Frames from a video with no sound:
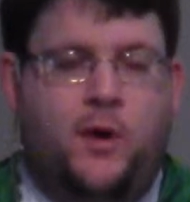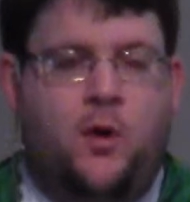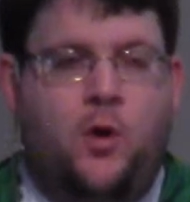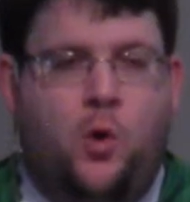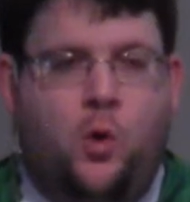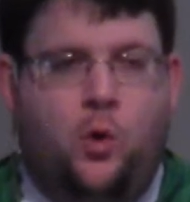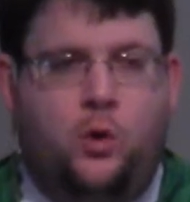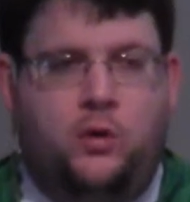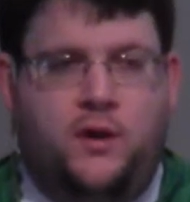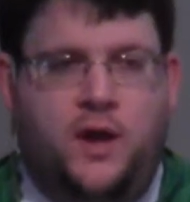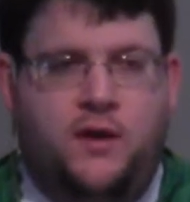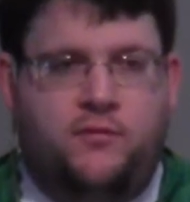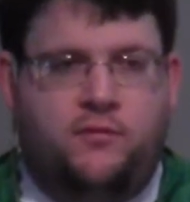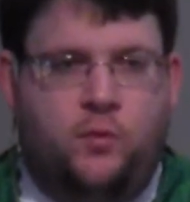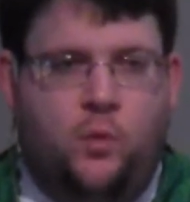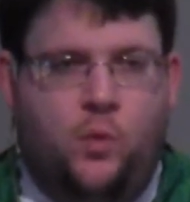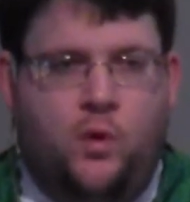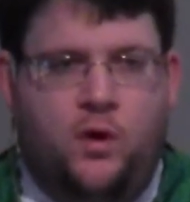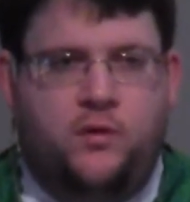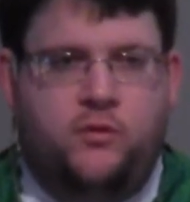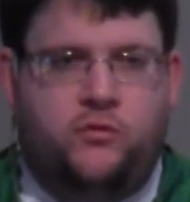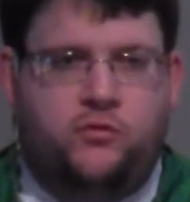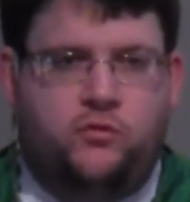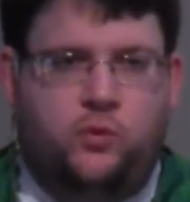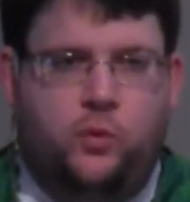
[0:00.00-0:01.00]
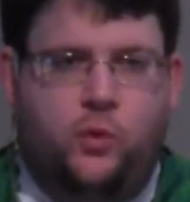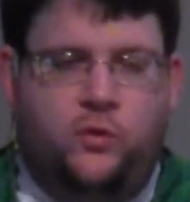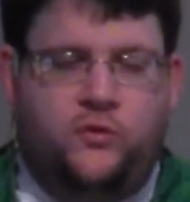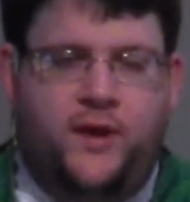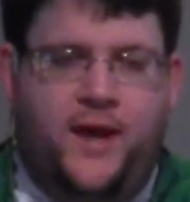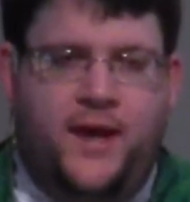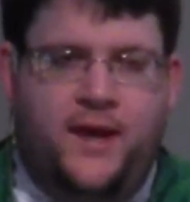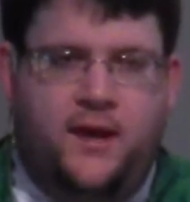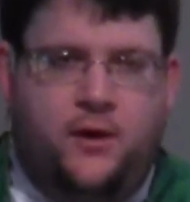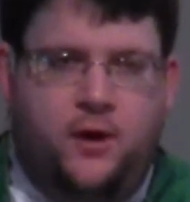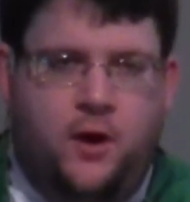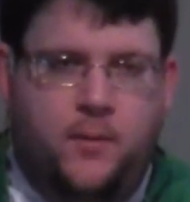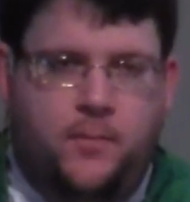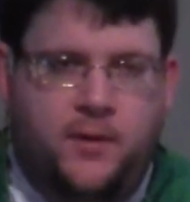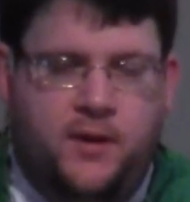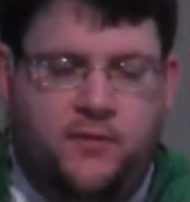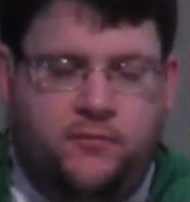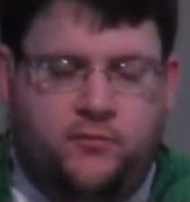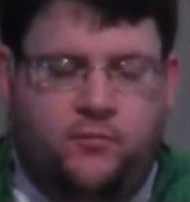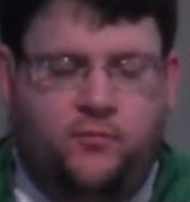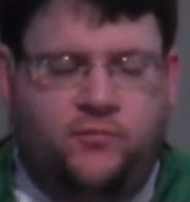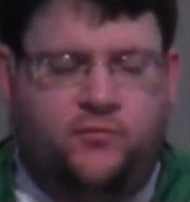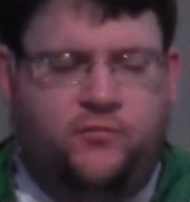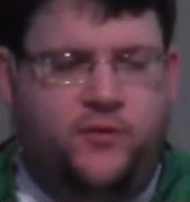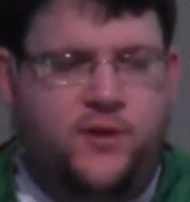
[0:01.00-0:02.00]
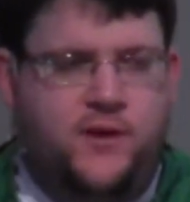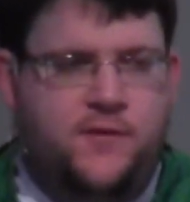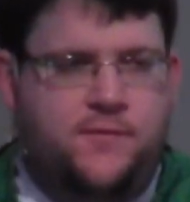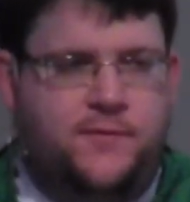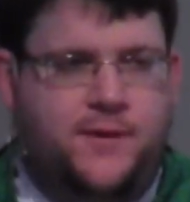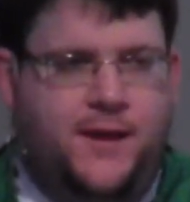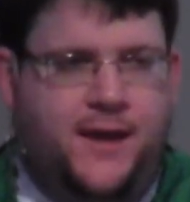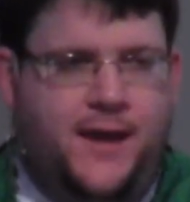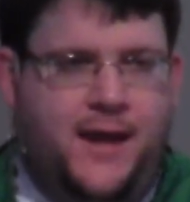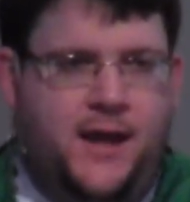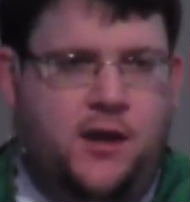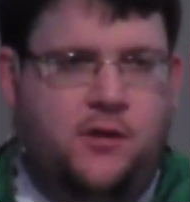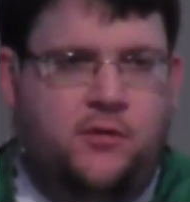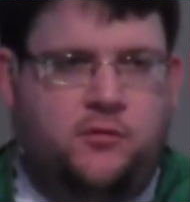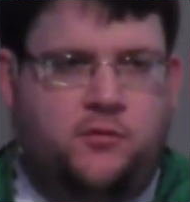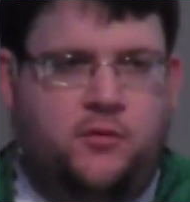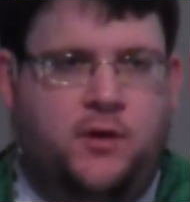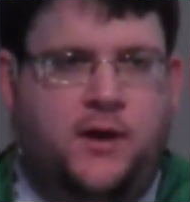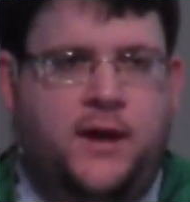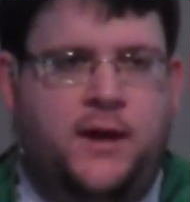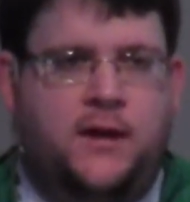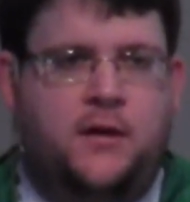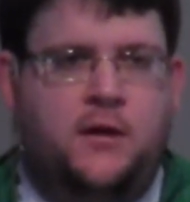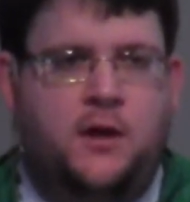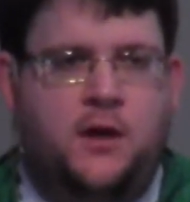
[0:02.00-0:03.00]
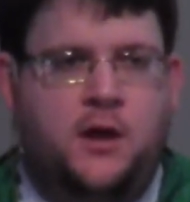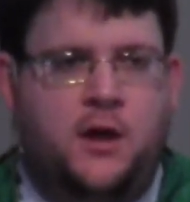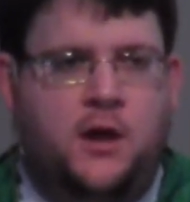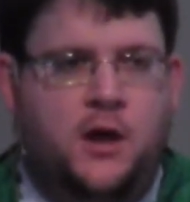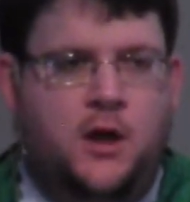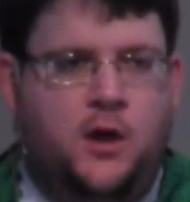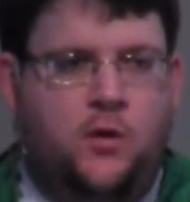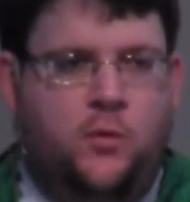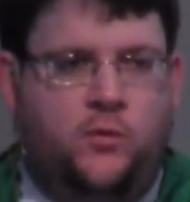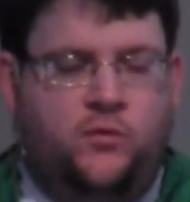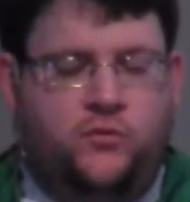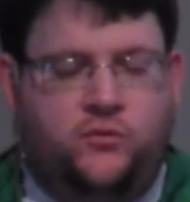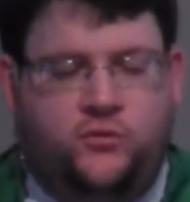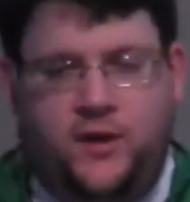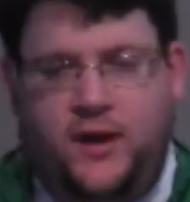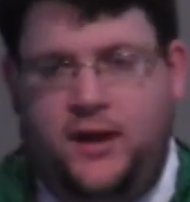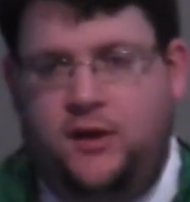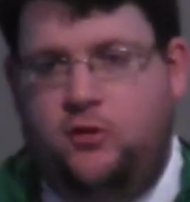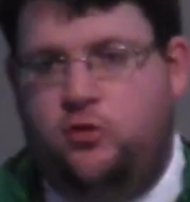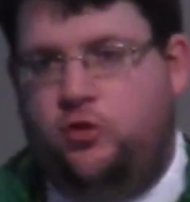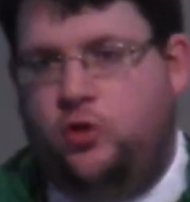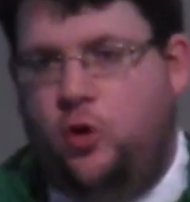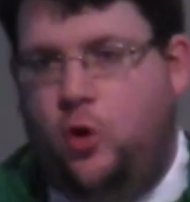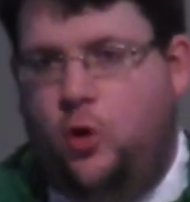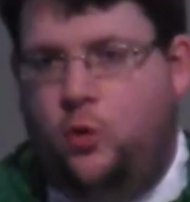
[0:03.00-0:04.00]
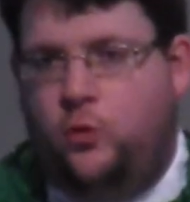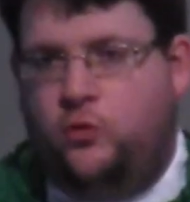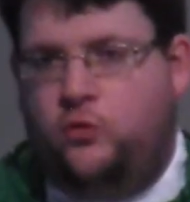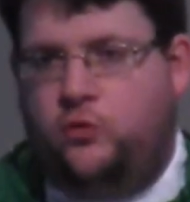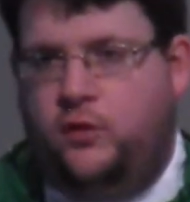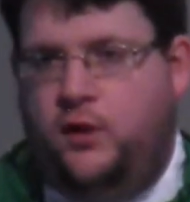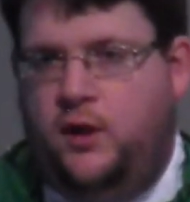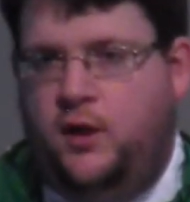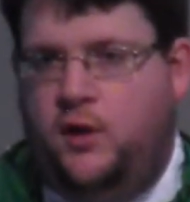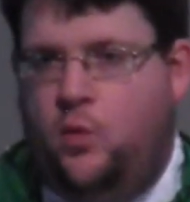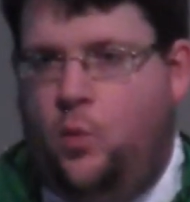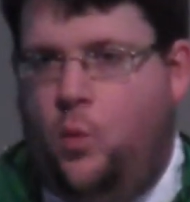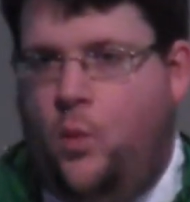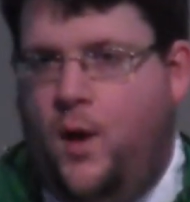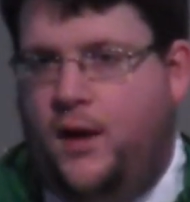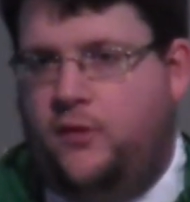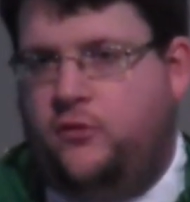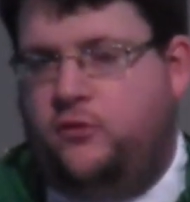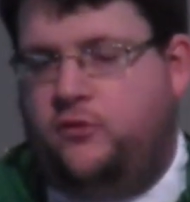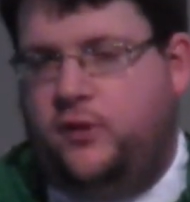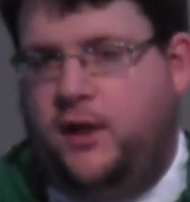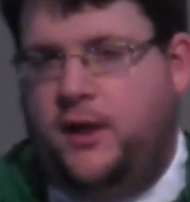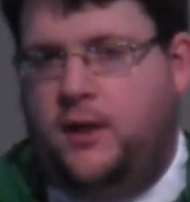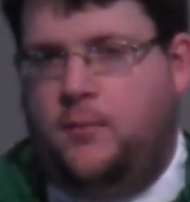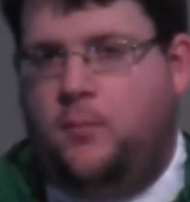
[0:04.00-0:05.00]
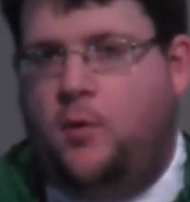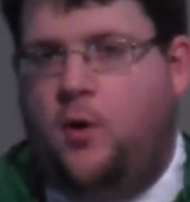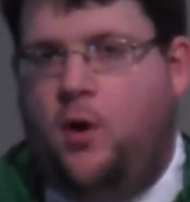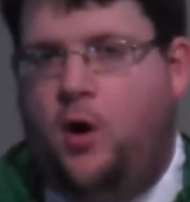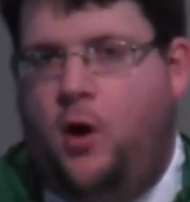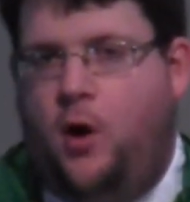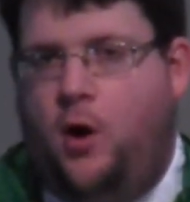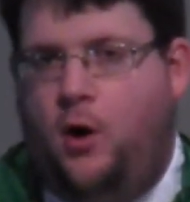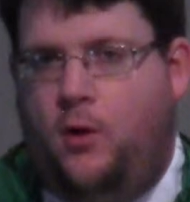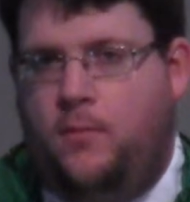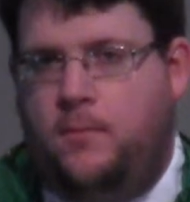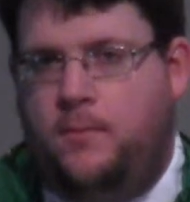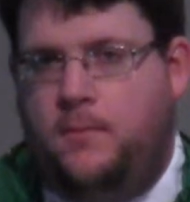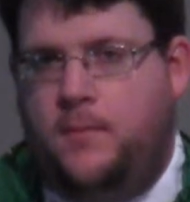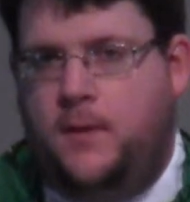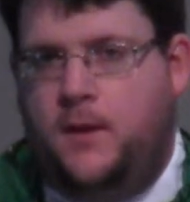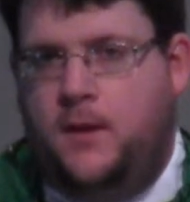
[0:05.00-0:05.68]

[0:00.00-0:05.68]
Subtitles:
my whole life. And one of the schools I ended up in from 5th to 8th grade was St. Joe's in West St. Paul.